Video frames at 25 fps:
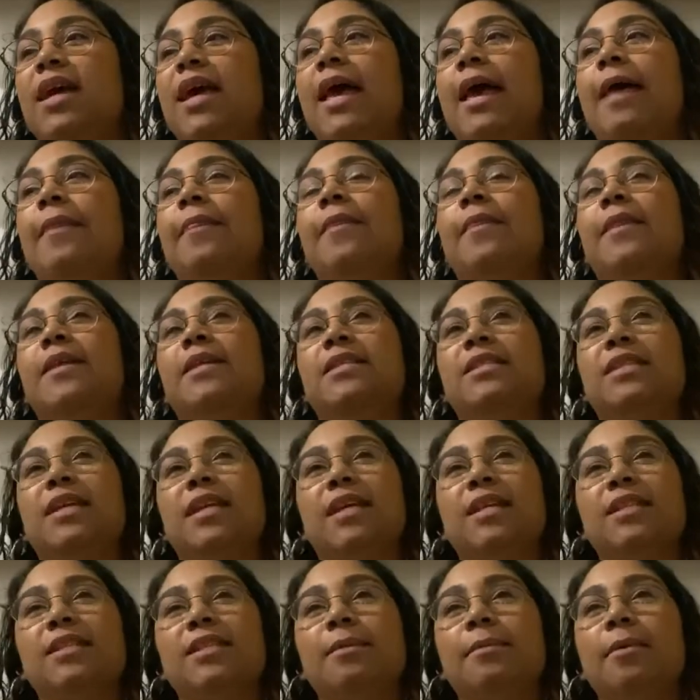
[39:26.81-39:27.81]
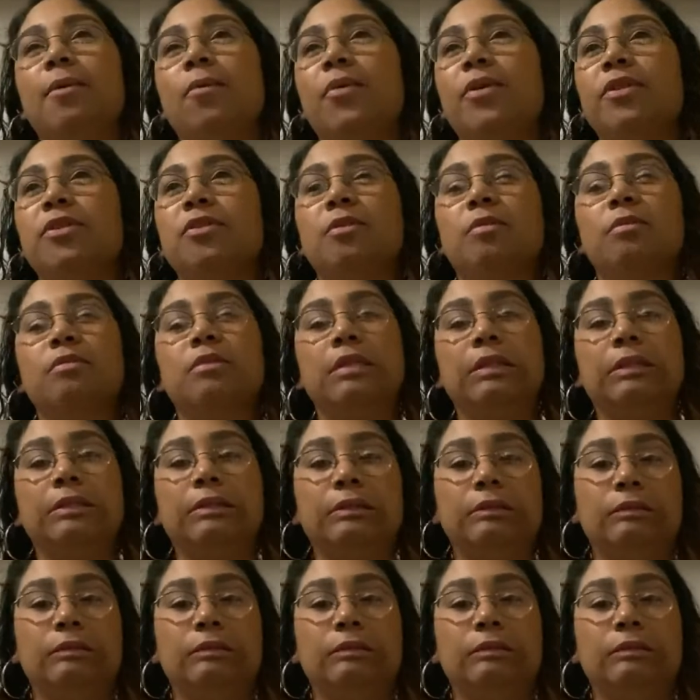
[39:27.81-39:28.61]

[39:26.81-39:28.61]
and then the second time I went to, I was like,